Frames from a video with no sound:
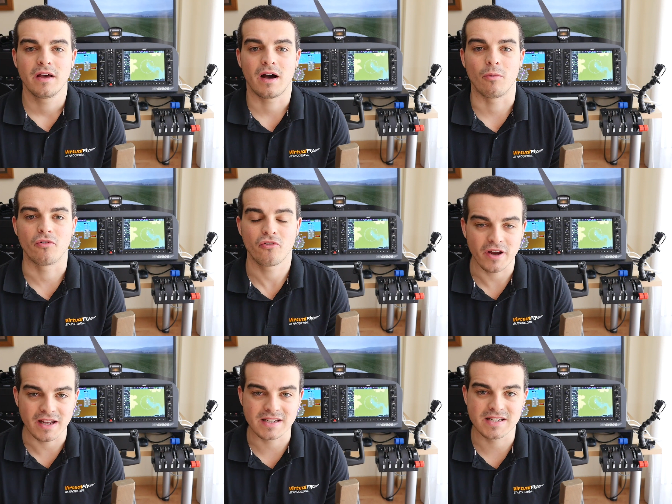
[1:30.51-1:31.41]
our
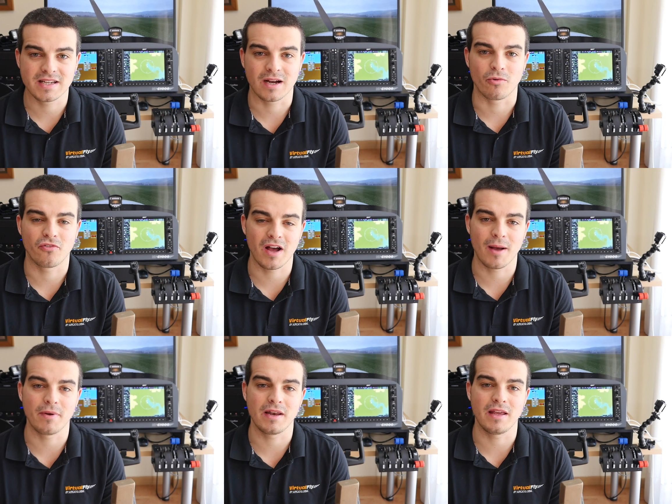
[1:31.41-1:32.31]
friends, our
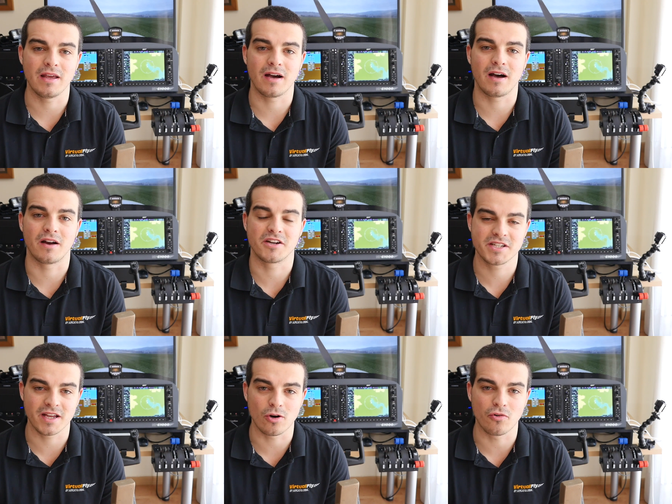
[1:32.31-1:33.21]
family,
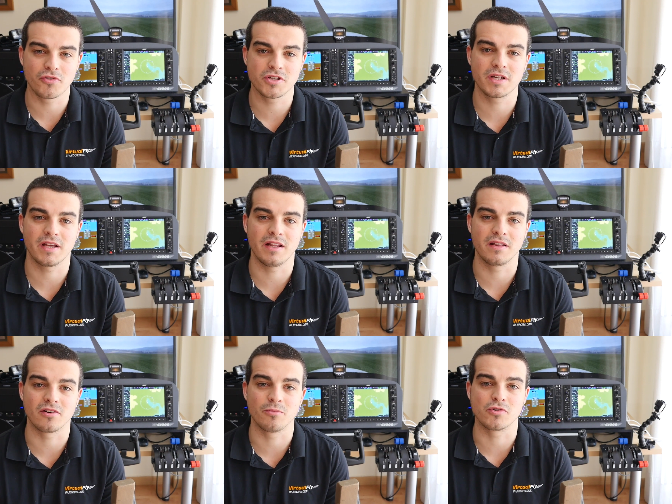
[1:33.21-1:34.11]
ourselves in
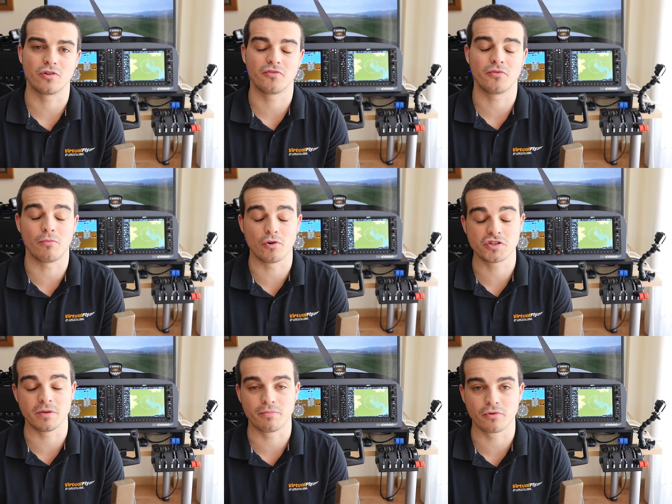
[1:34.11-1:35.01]
terms of
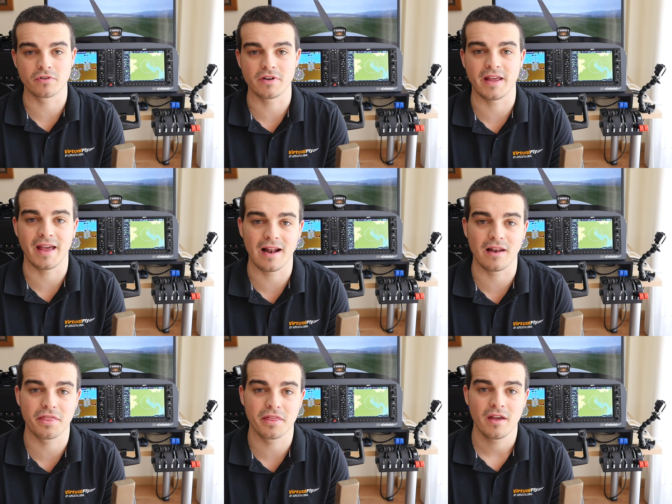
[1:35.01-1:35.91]
most importantly
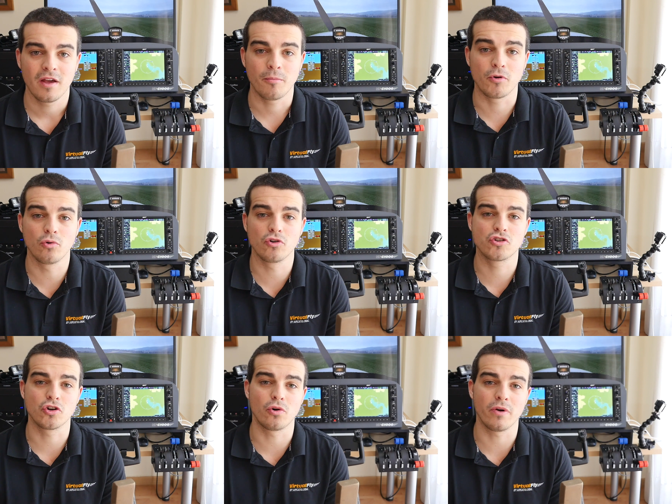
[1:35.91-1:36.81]
health, but
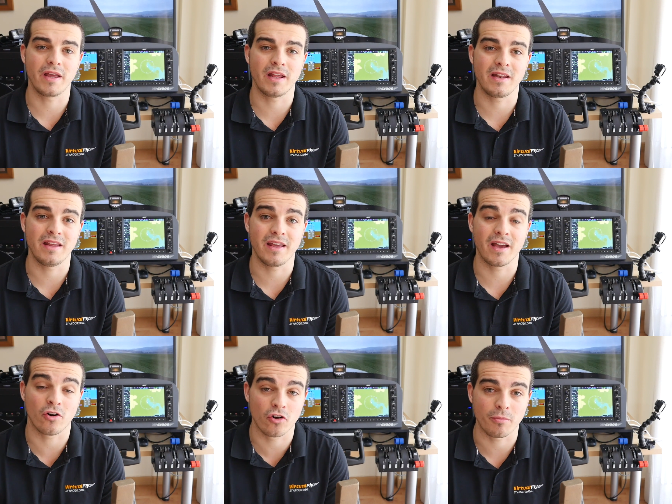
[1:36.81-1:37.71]
also in the
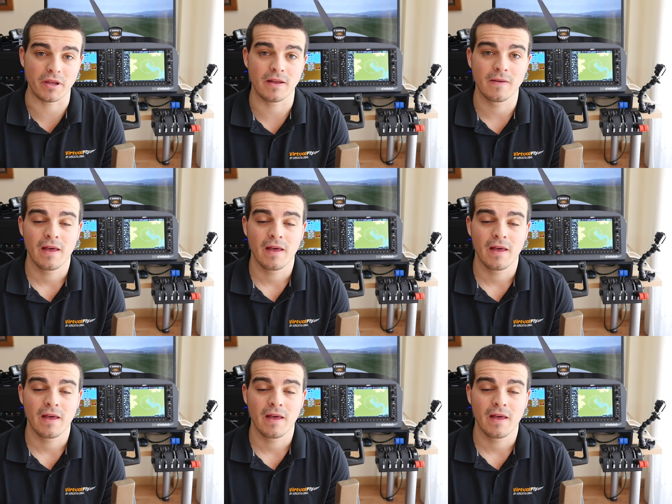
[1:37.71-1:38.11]
economy.